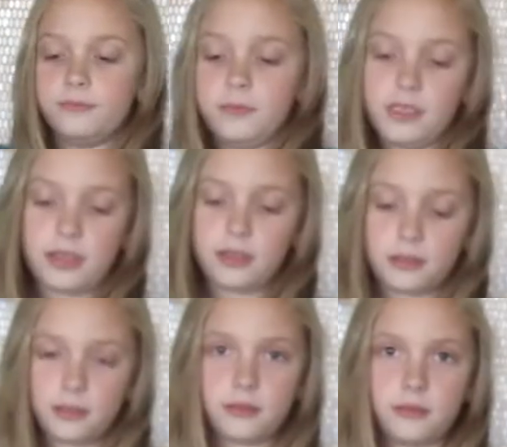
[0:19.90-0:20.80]
got
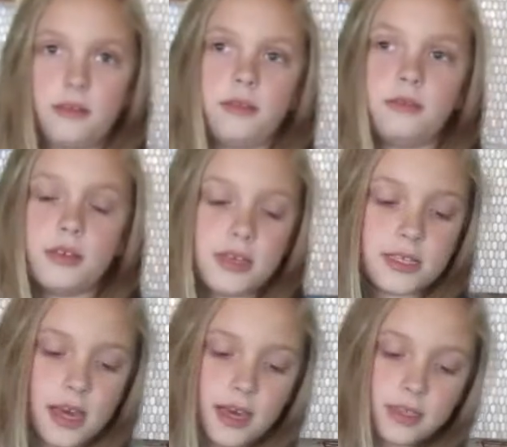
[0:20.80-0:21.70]
all these
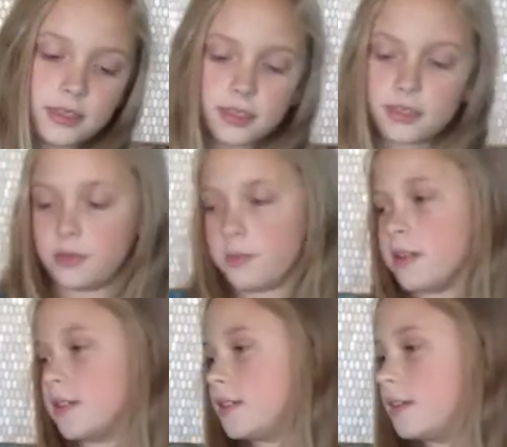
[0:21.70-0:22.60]
eggs, so we
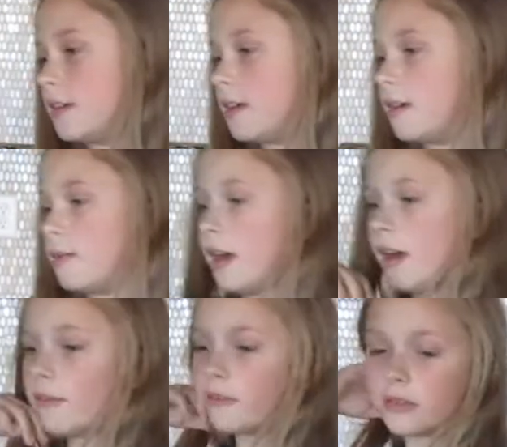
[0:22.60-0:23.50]

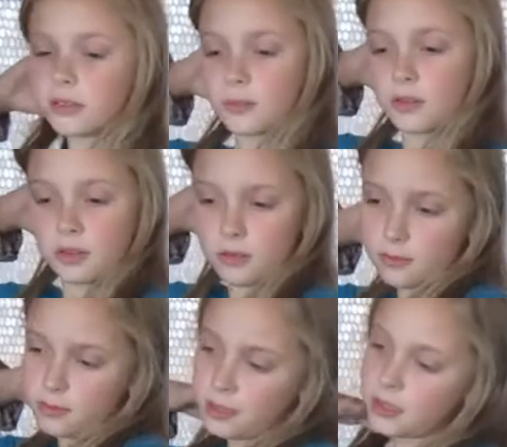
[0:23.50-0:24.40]
have some of
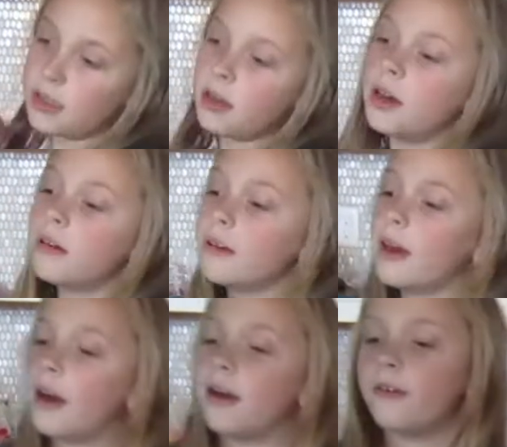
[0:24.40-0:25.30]
those. We
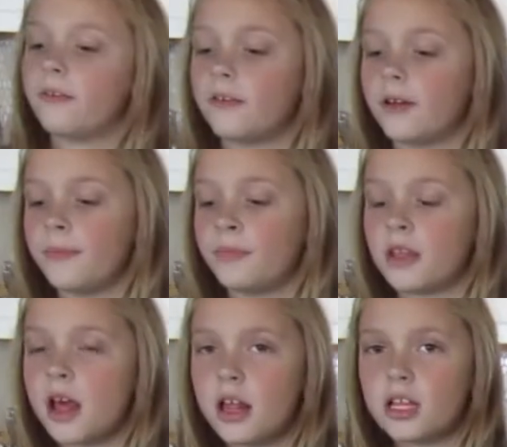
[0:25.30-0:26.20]
have
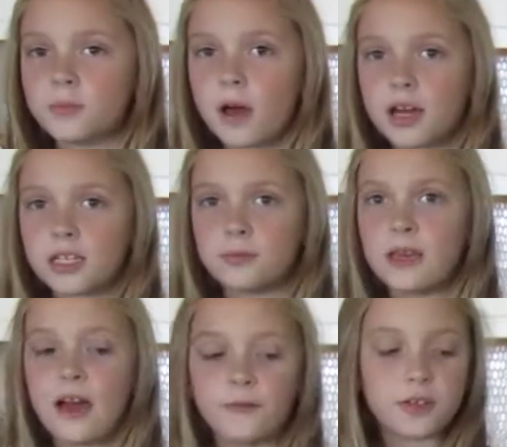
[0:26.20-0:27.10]
this pot, because we
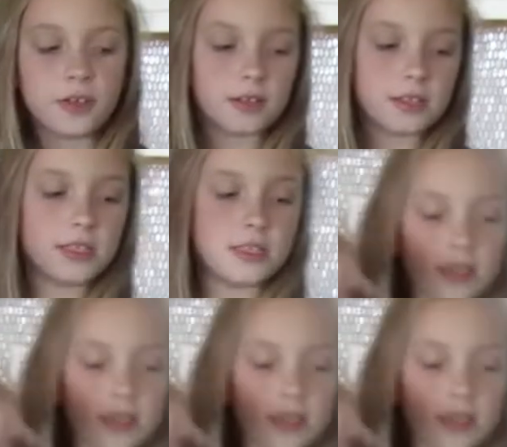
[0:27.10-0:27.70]
have to cook these,